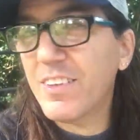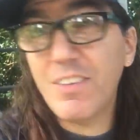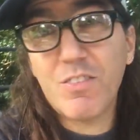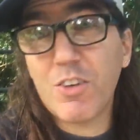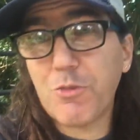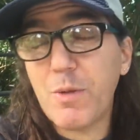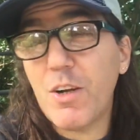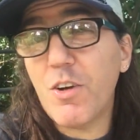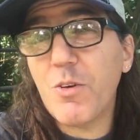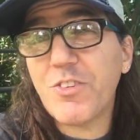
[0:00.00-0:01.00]
because we
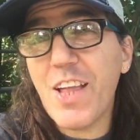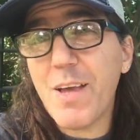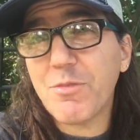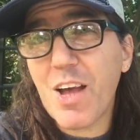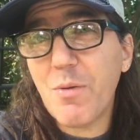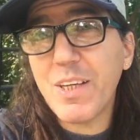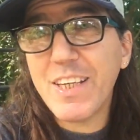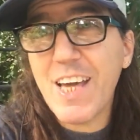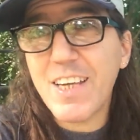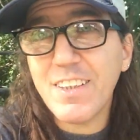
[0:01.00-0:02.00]
don't know his name, so how are we going
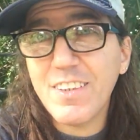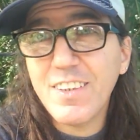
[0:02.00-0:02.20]
to get it?